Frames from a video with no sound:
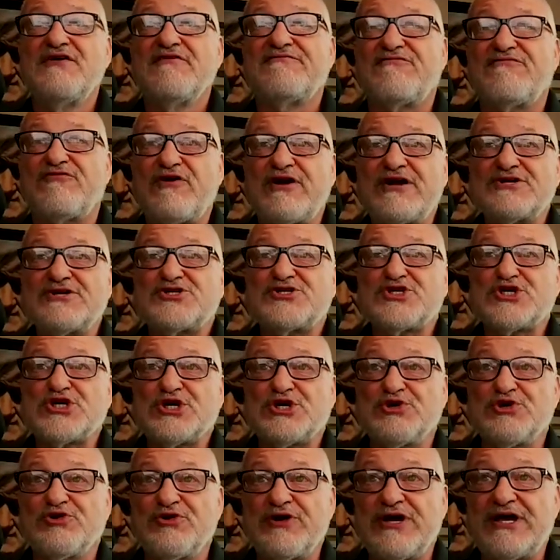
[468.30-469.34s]
French
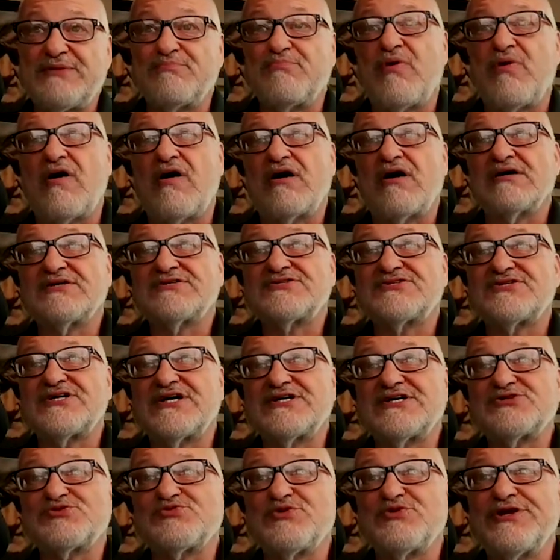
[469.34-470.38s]
grid boss
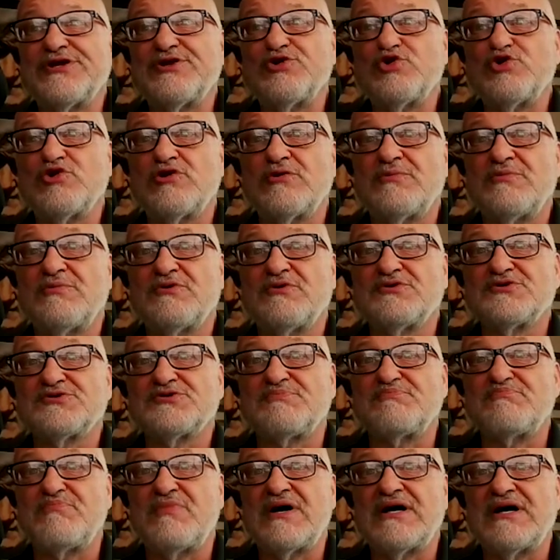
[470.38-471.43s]
says renewables
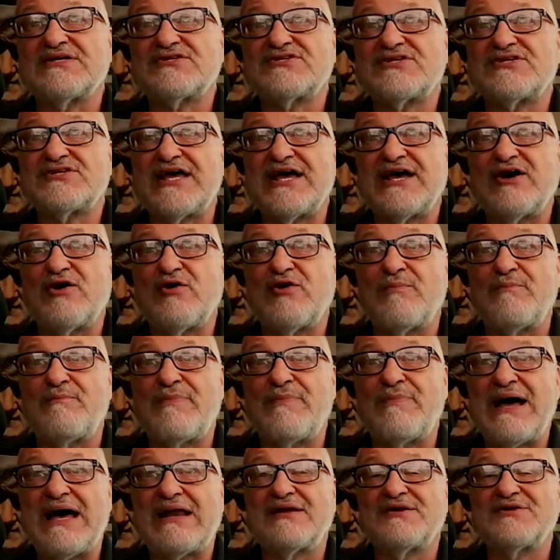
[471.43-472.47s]
must help
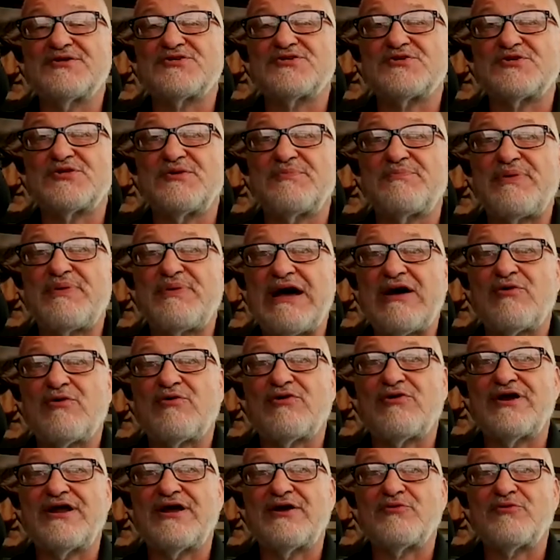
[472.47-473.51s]
balance the
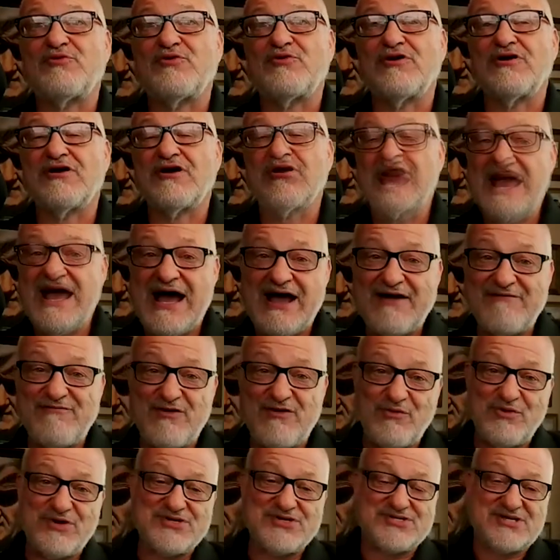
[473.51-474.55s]
power network. I've
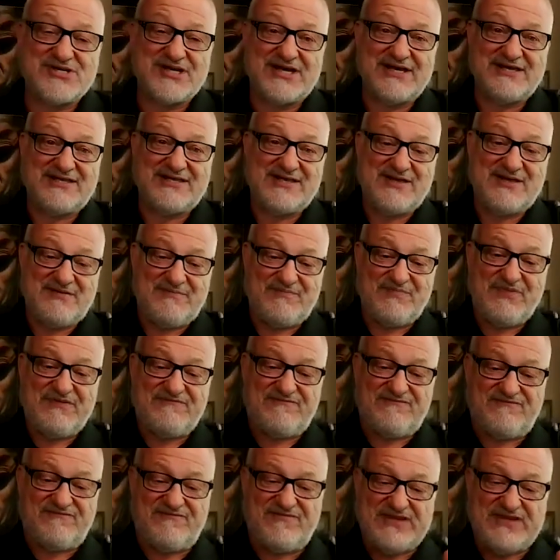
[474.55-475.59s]
always said that
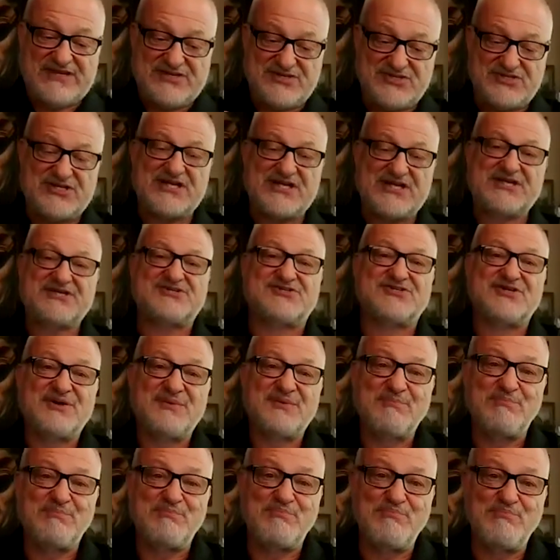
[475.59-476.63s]
physics
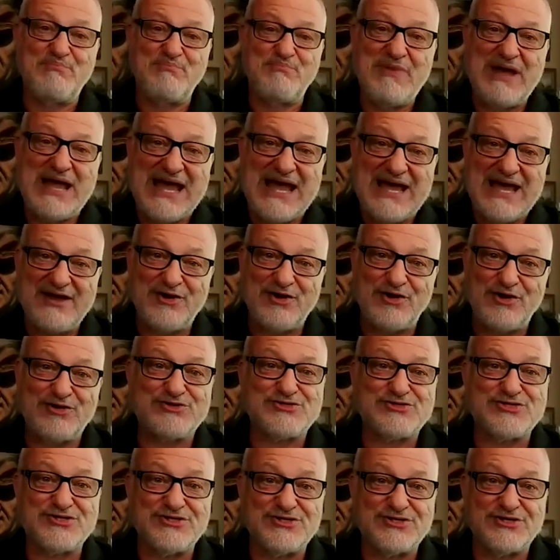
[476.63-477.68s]
matter
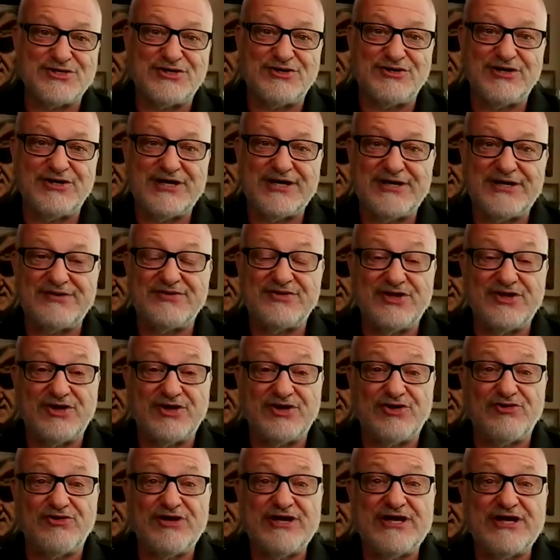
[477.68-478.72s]
to the grid. The
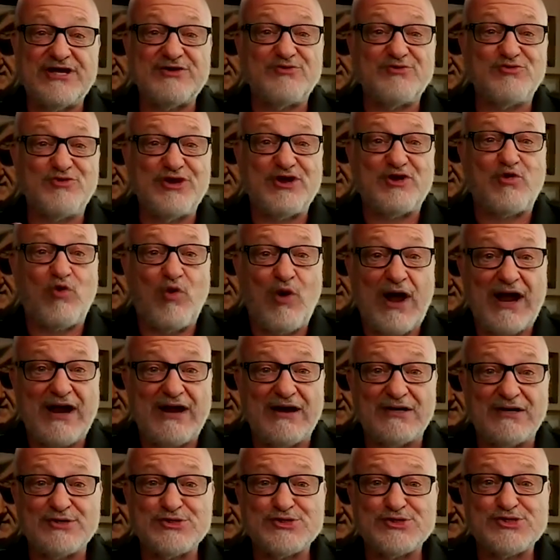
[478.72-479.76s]
grid
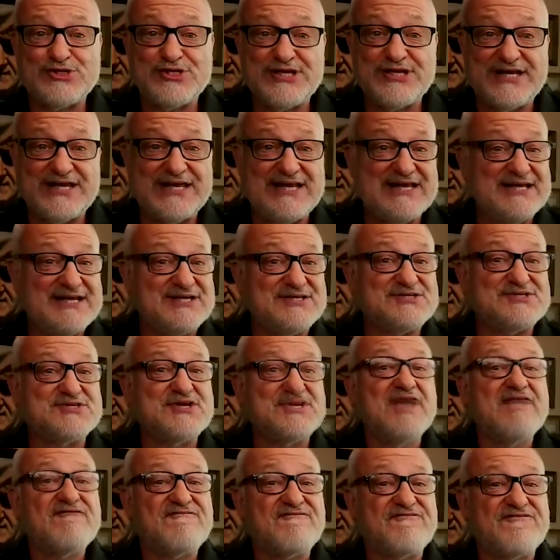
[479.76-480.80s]
requires that it is
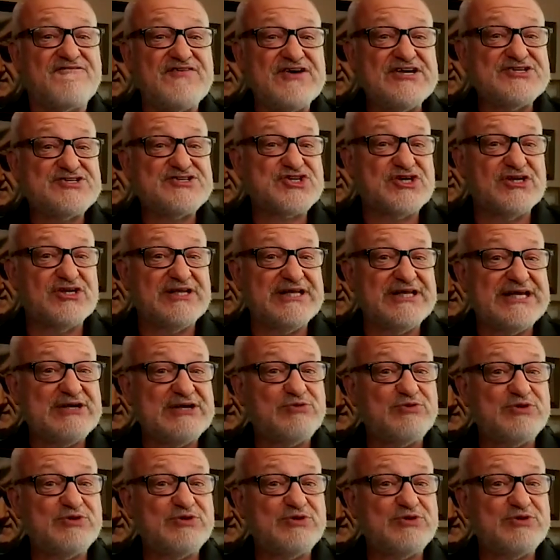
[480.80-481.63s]
fiscally